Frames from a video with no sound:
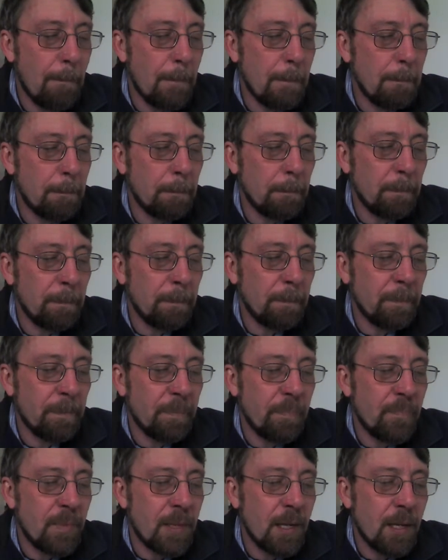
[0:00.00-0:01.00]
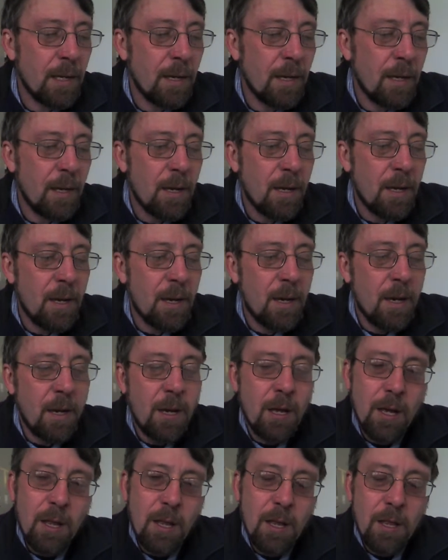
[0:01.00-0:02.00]
The students
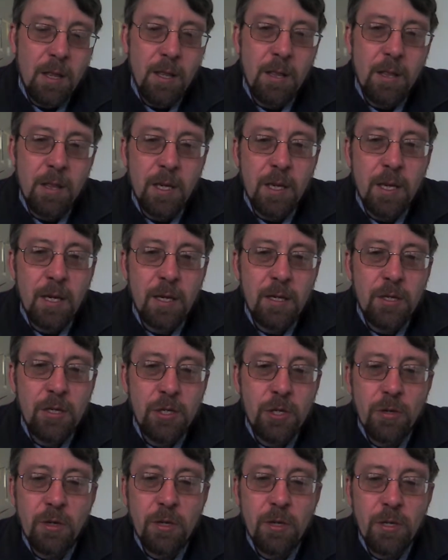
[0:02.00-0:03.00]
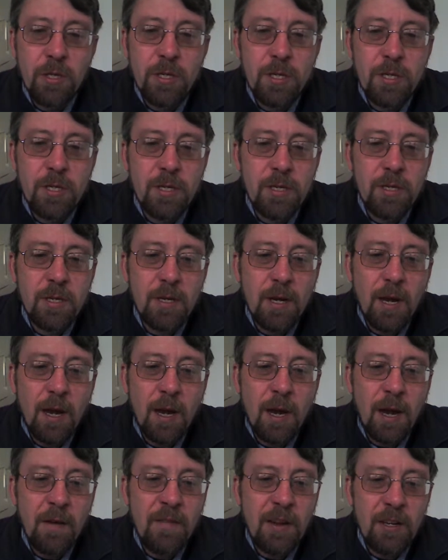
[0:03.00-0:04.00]
have actually been quite impressed with what we've come
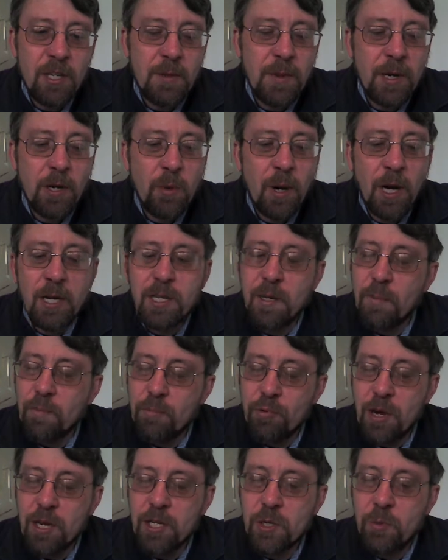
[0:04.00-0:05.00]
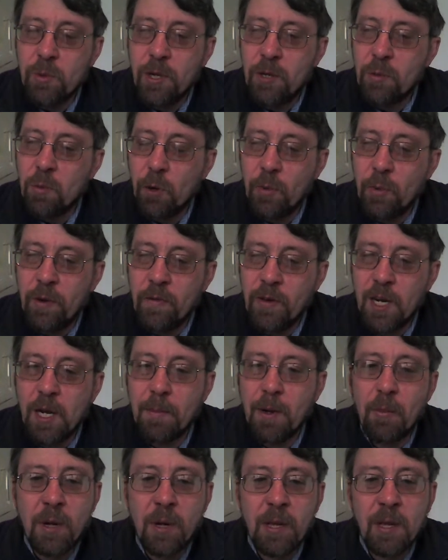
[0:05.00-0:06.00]
up with. As I've dug in to
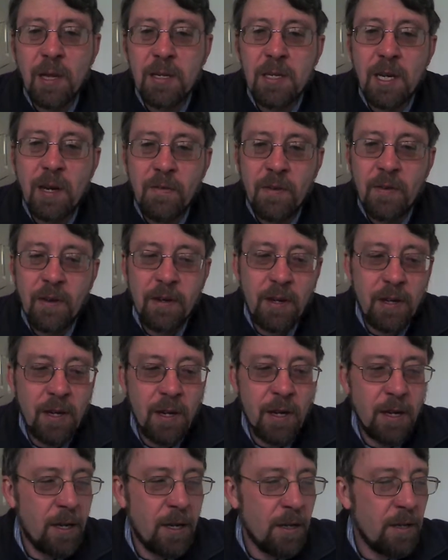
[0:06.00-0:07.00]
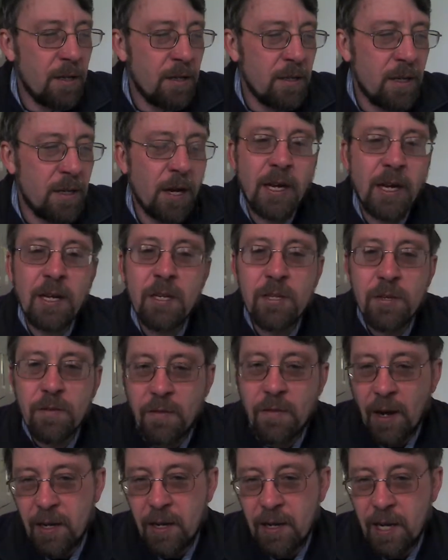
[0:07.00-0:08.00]
find out what work has been done,
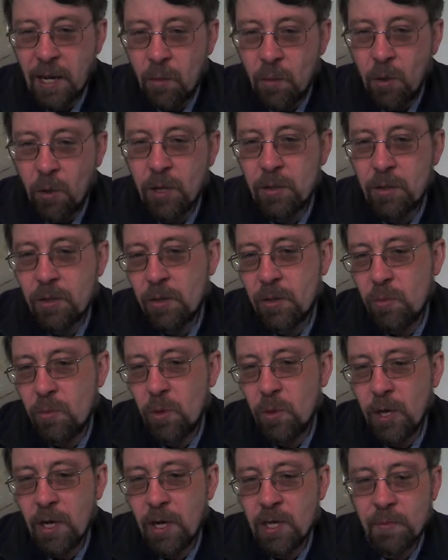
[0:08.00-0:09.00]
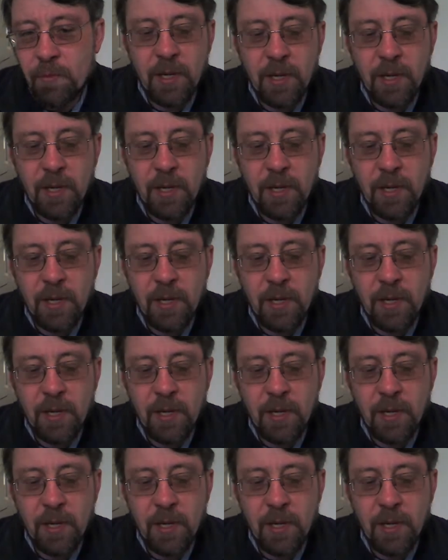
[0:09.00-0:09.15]
writing the milestone report,